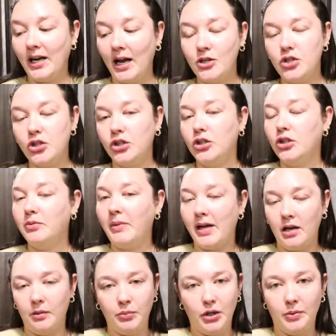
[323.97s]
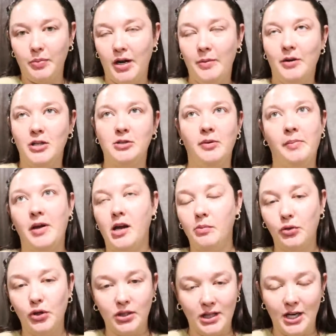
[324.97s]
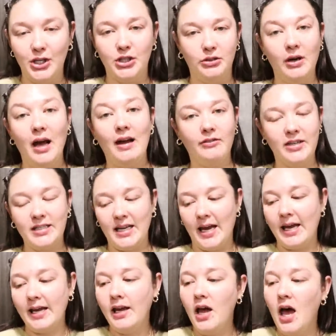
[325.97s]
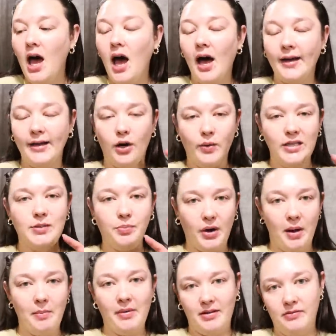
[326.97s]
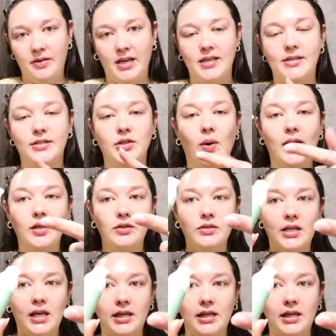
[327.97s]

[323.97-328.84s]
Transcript: natural makeup look, pretty much my makeup look that I do every day. I always prep my face, so I use